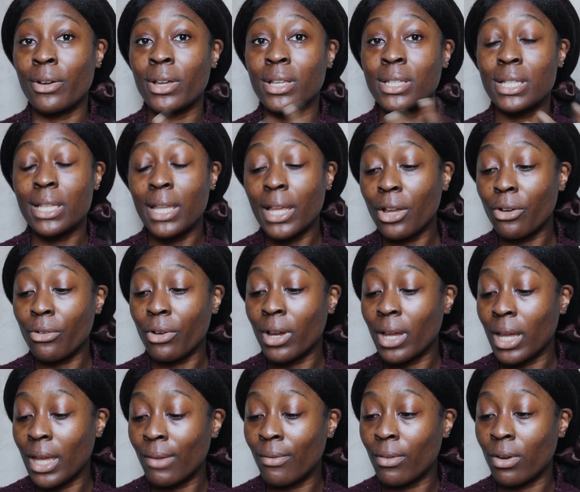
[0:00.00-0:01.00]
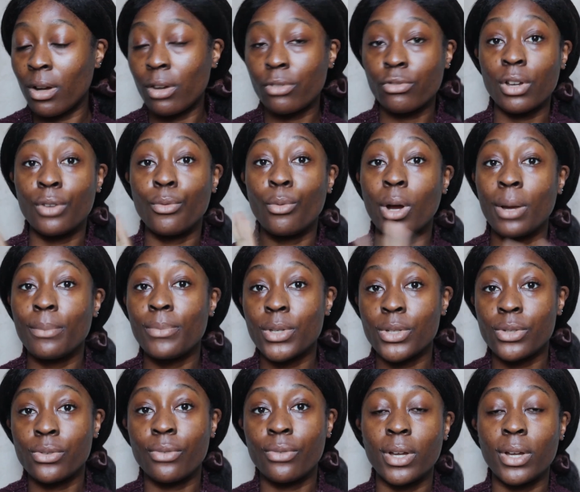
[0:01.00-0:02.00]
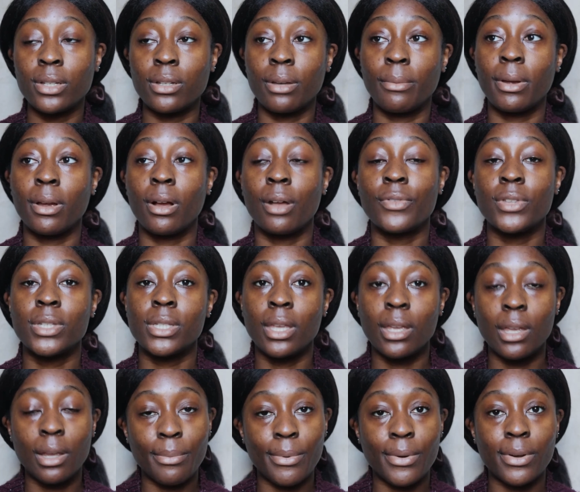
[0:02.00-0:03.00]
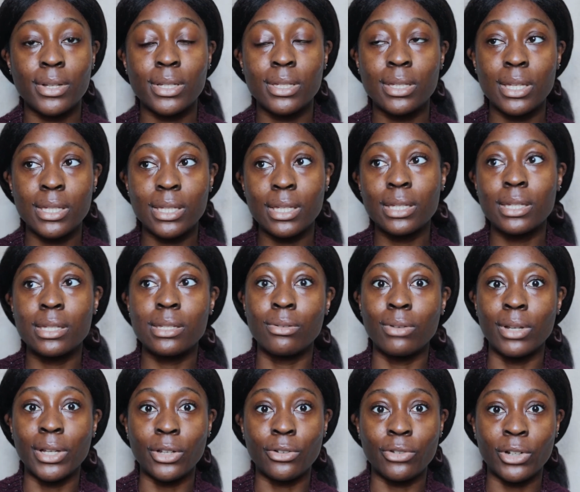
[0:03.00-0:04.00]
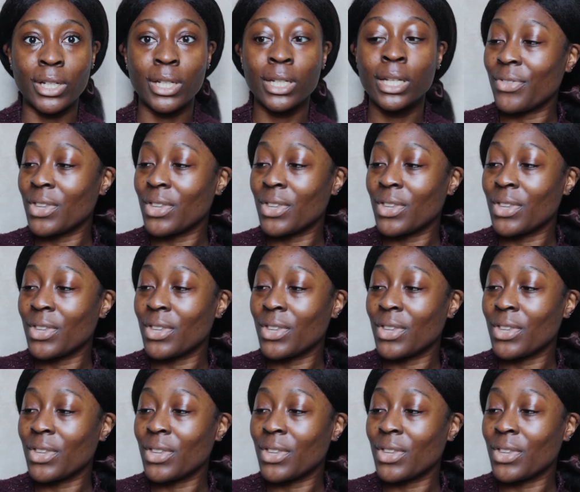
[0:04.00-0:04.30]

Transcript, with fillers: It's lingering even after I've wiped this I know my other skincare products, this is still lingering.